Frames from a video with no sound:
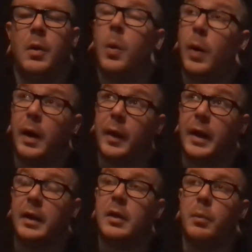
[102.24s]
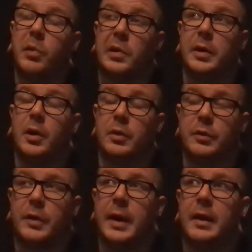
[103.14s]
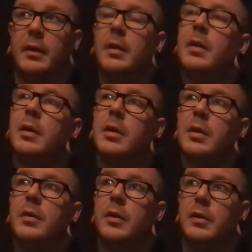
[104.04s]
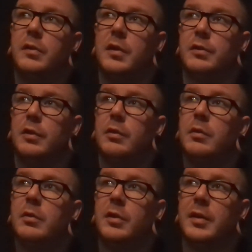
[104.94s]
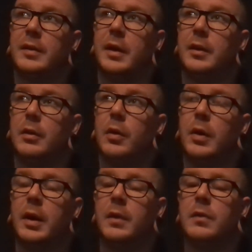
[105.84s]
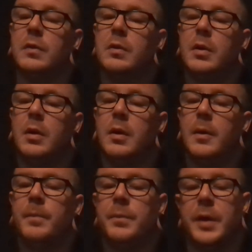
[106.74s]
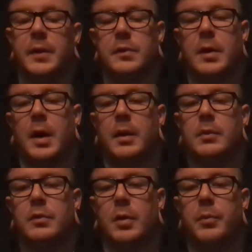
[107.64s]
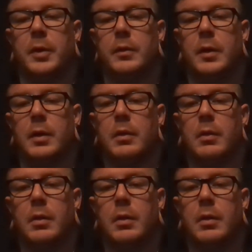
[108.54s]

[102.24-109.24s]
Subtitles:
While I completely understand the decision to take that in your own hands, it's not something that